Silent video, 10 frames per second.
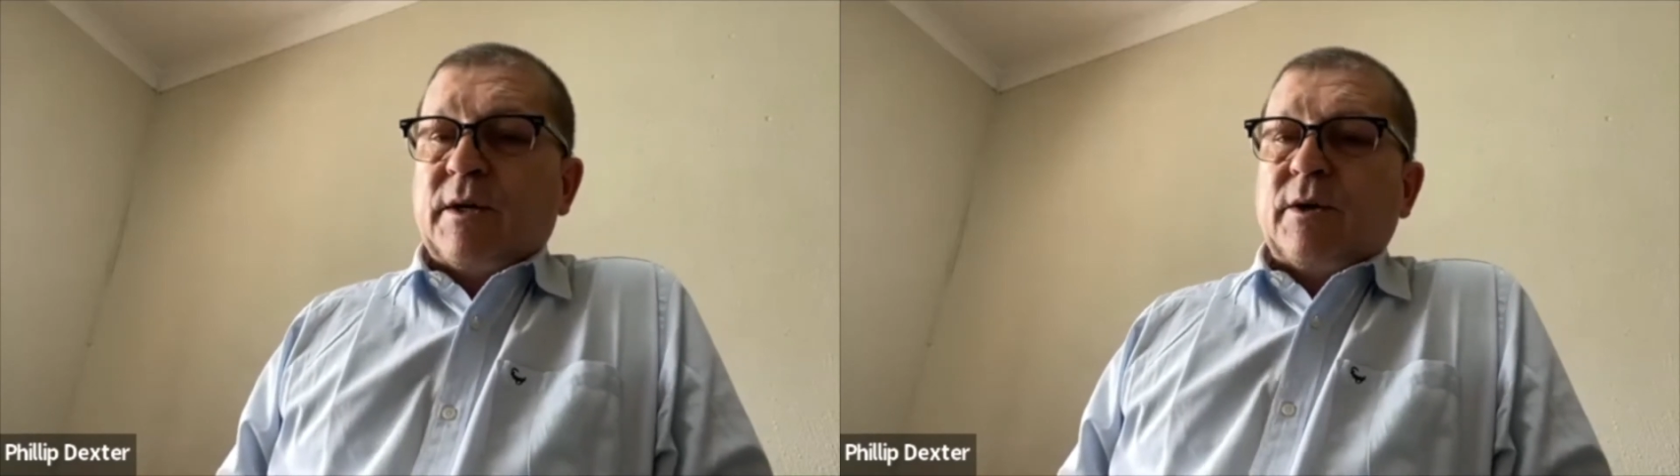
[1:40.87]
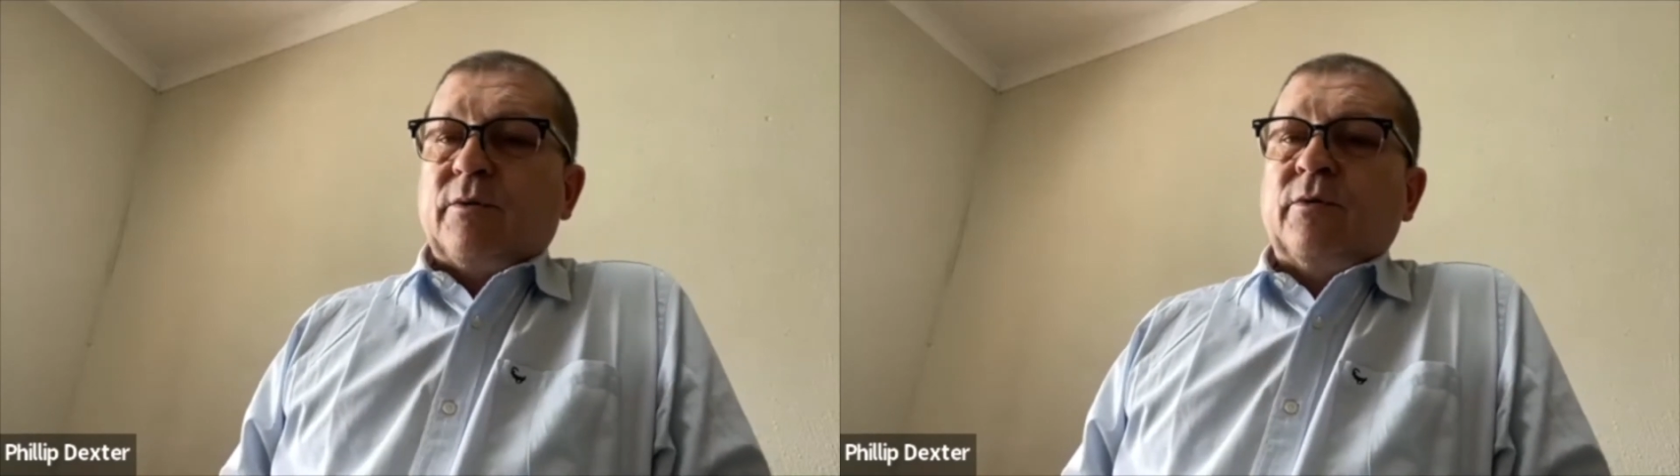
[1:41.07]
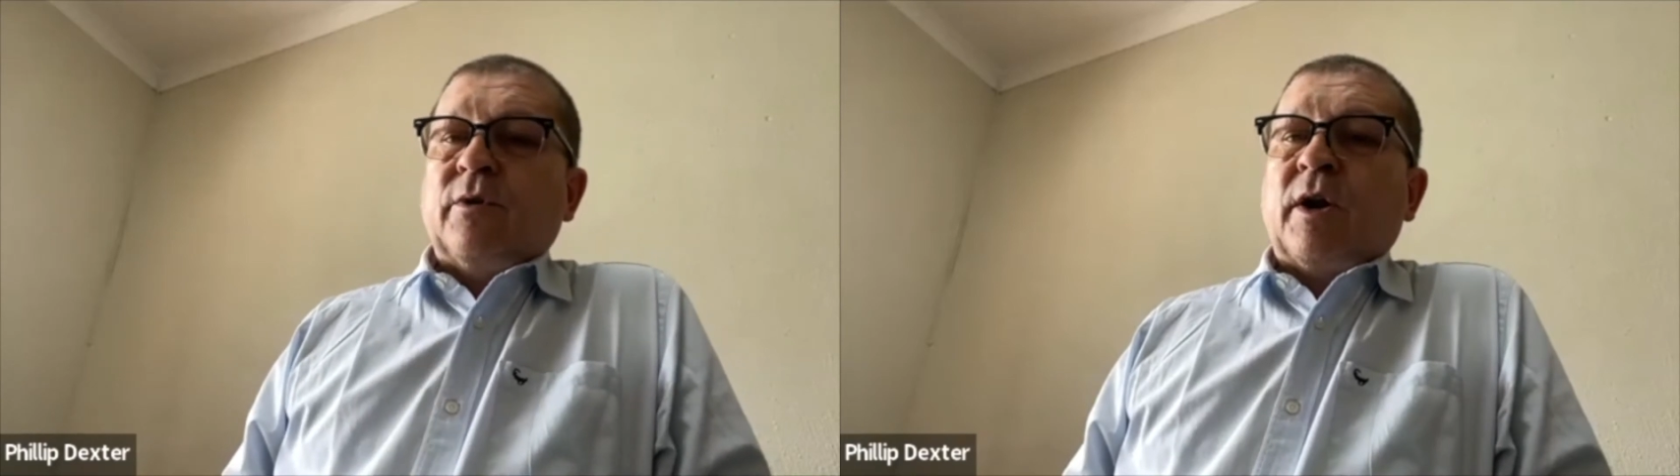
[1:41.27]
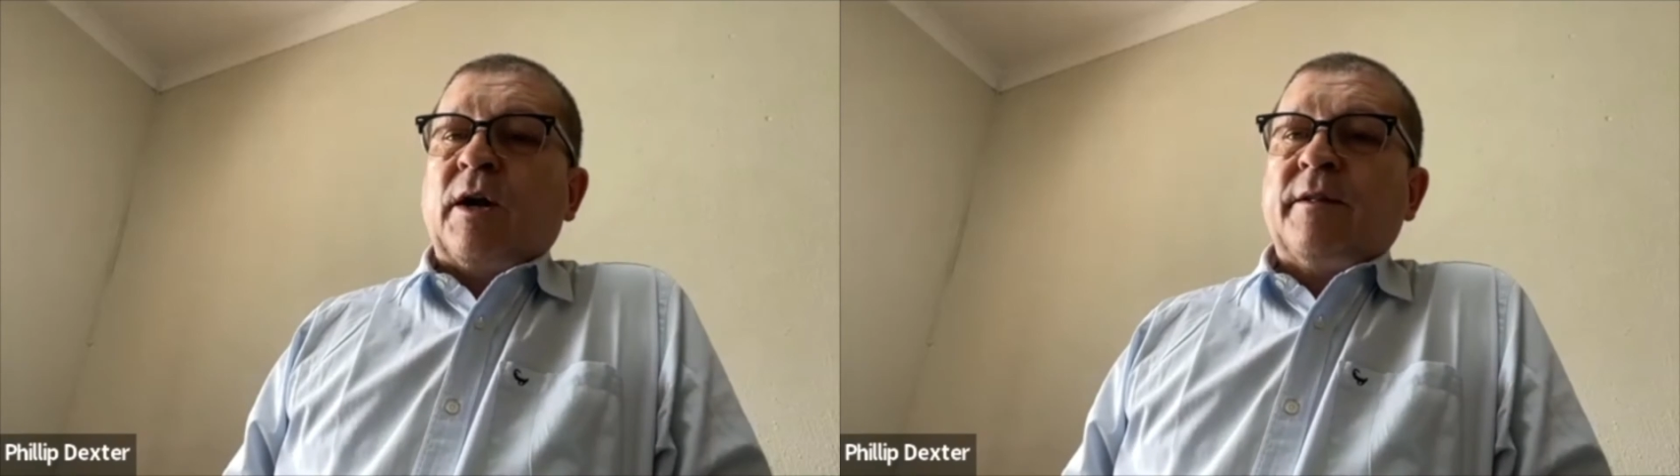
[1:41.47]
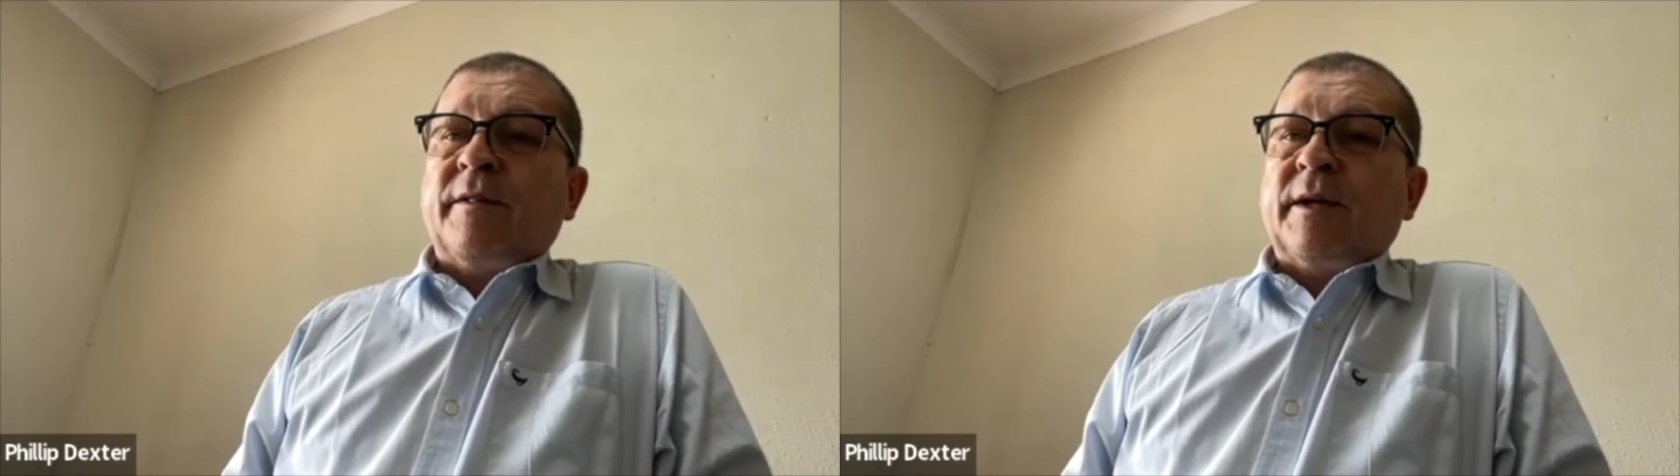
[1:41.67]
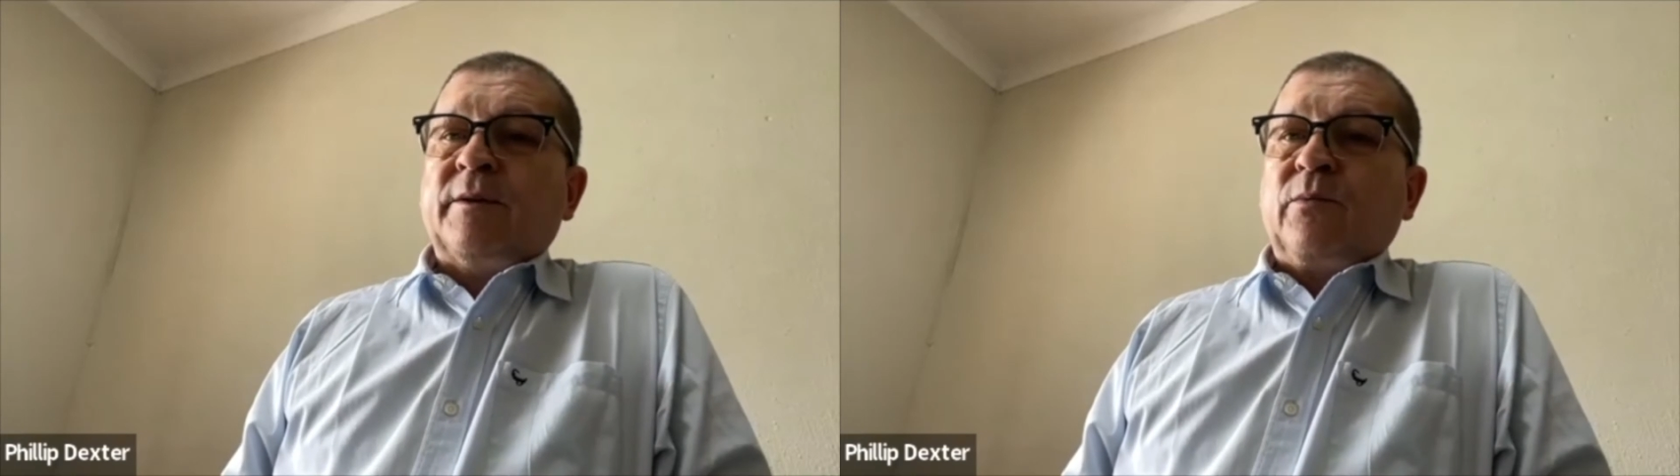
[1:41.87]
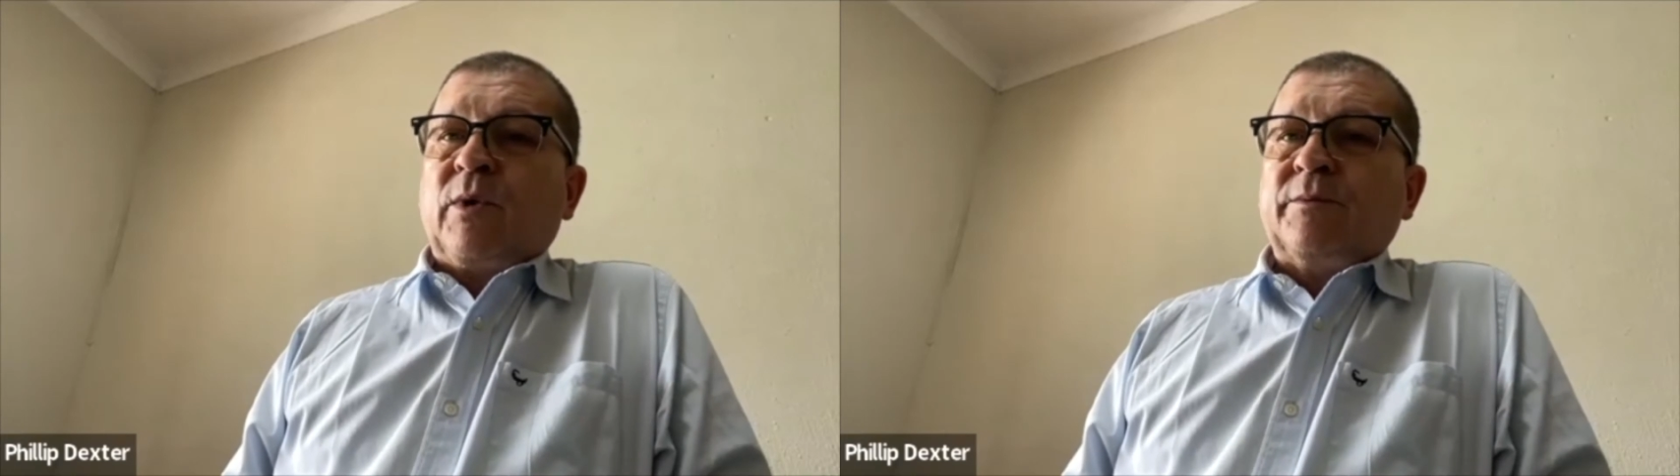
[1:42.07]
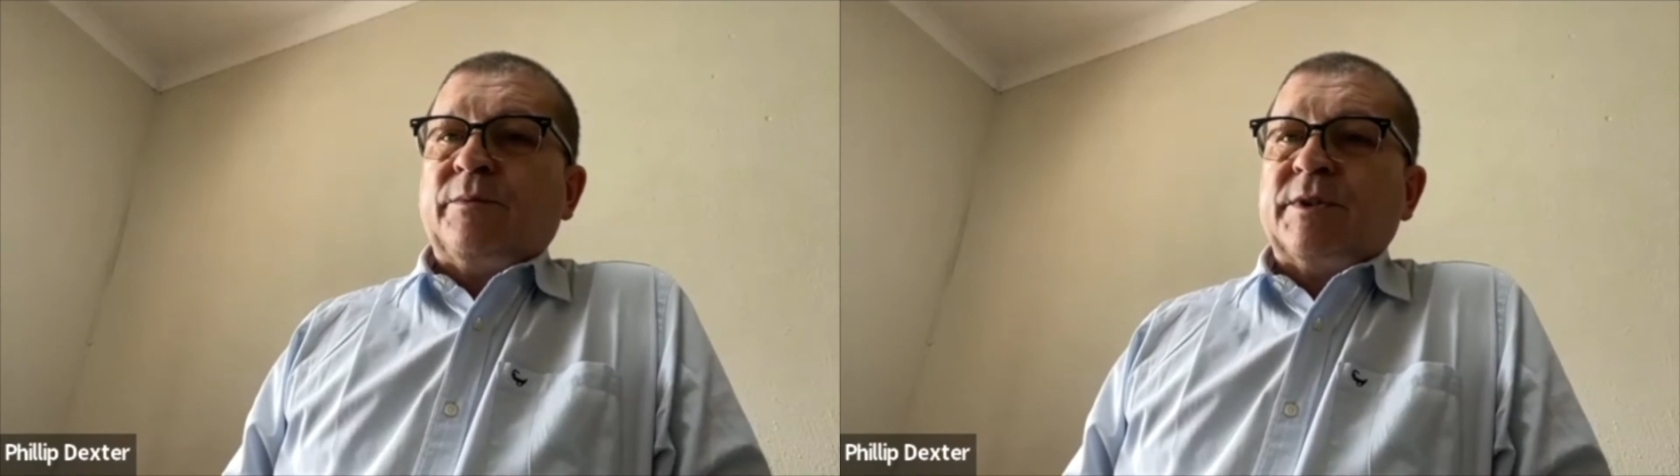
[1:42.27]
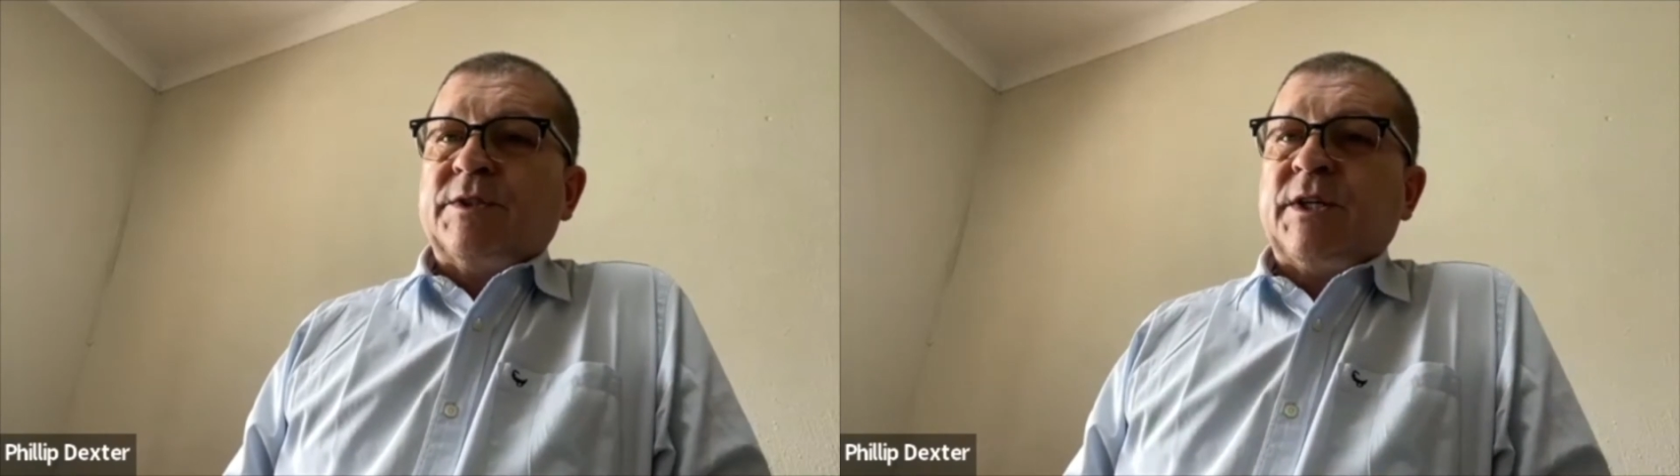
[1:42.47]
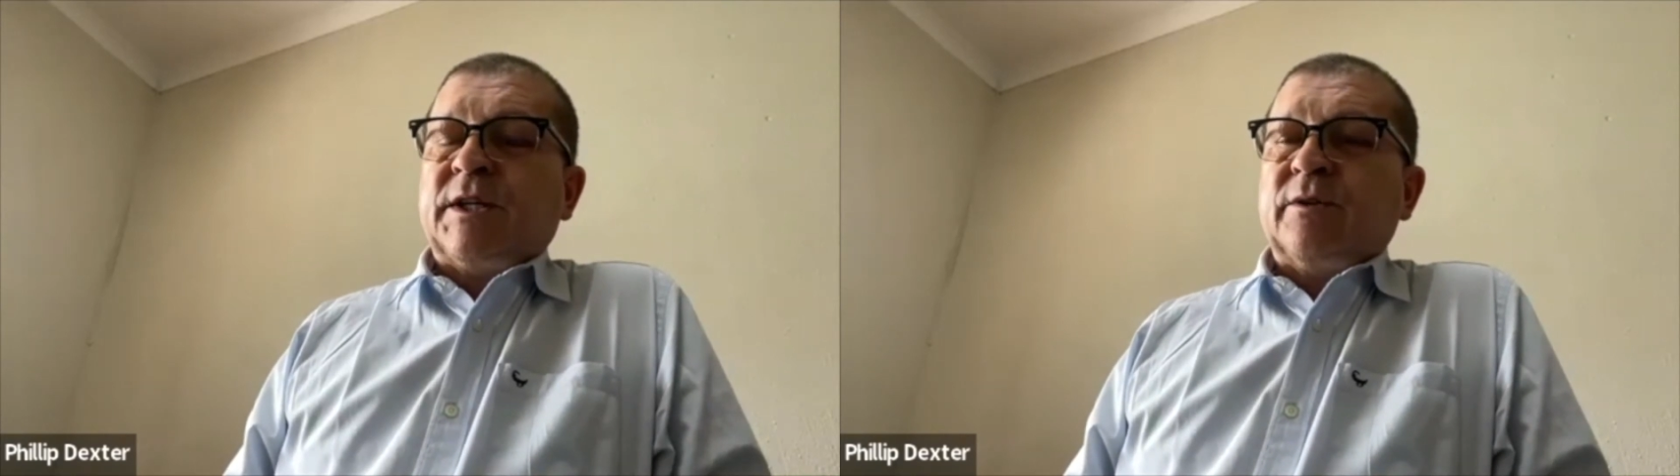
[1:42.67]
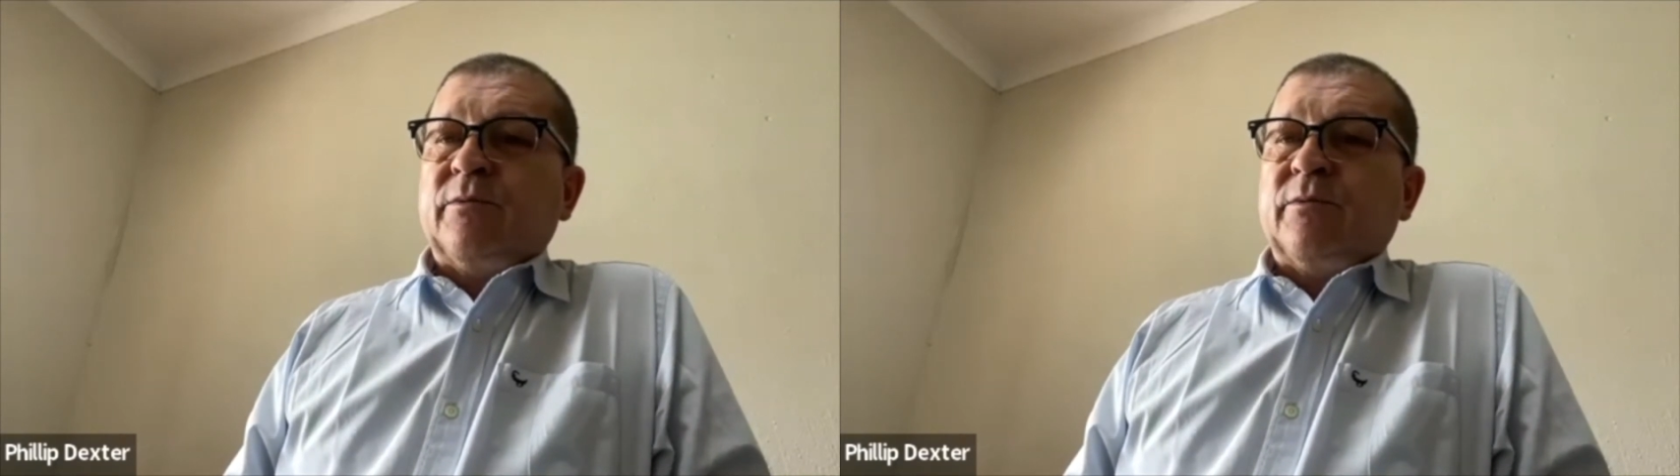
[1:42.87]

rather than what we're seeing,